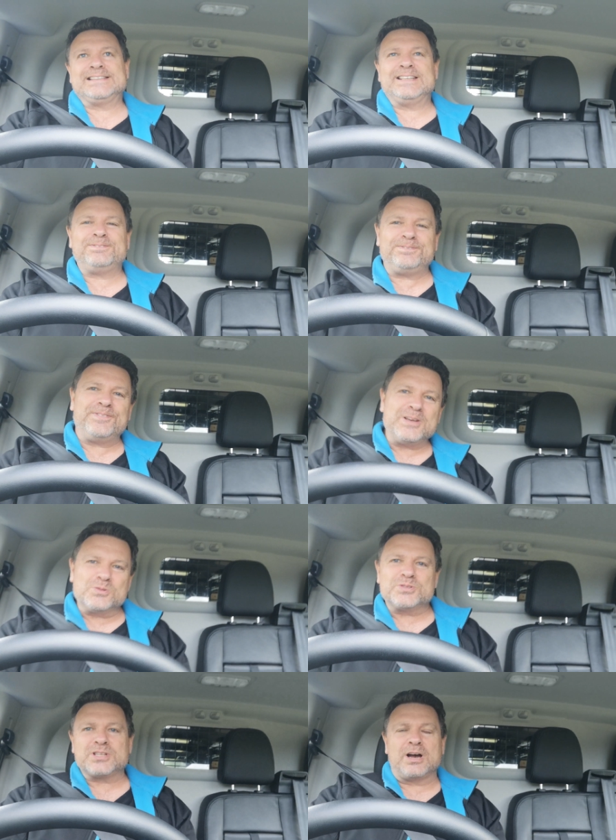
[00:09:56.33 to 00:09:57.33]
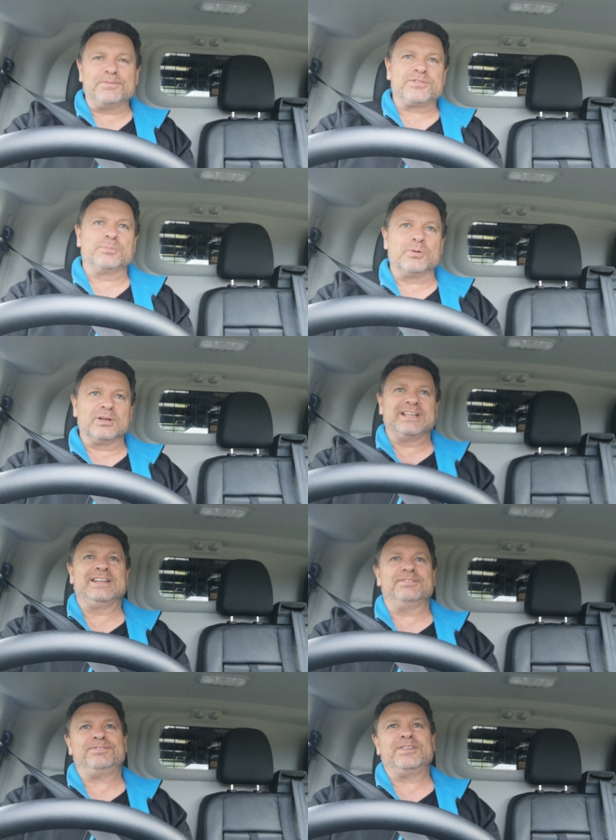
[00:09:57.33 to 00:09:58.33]
it feels comfortable and
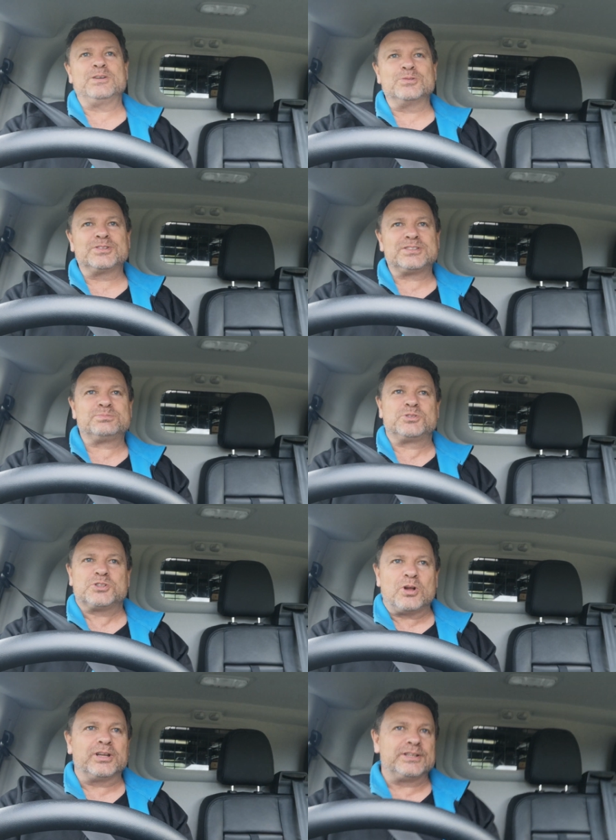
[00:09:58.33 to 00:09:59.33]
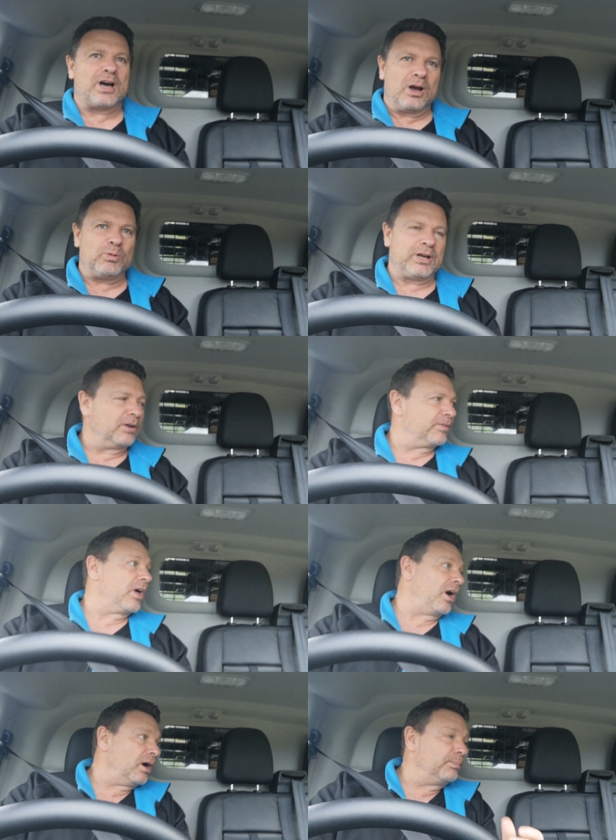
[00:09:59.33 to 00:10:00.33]
it feels solid. I went over
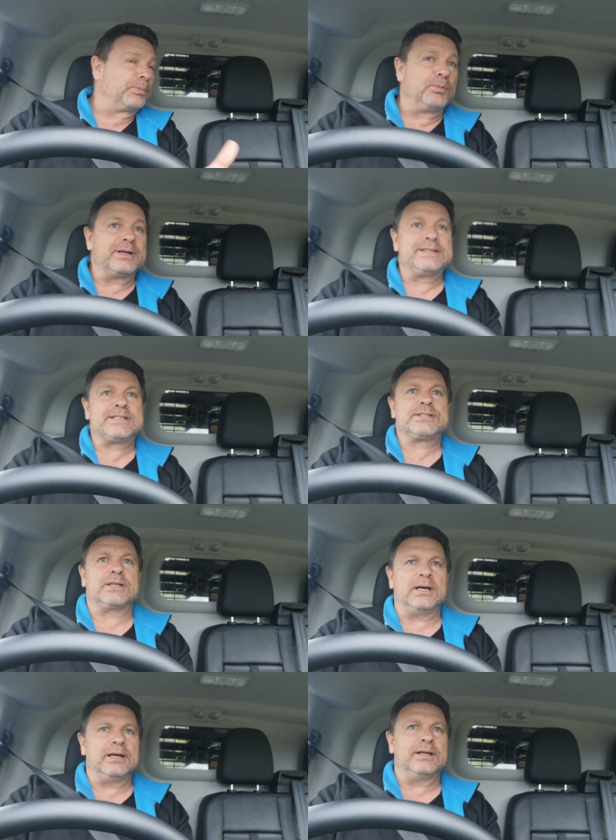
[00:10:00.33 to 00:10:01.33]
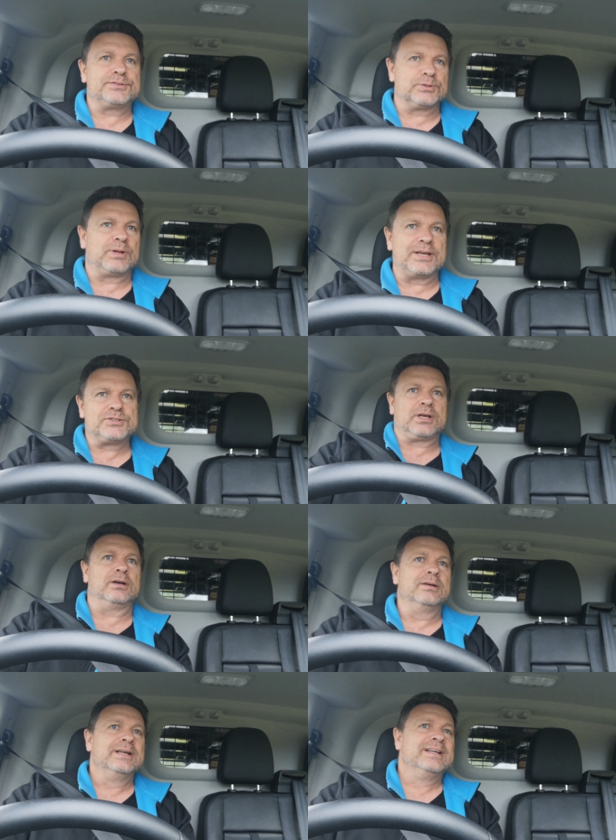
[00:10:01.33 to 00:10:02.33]
the Harbour Bridge 2 days
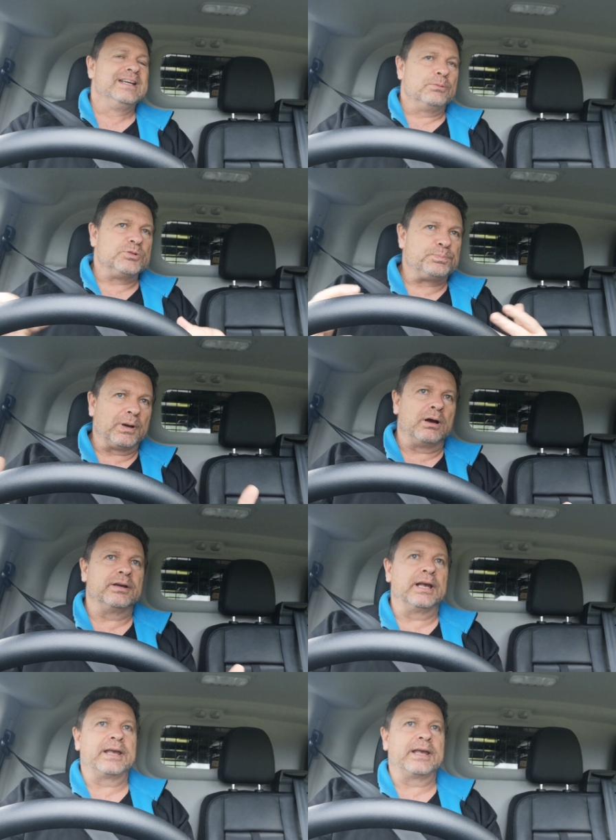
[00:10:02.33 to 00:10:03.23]
ago. It was blowing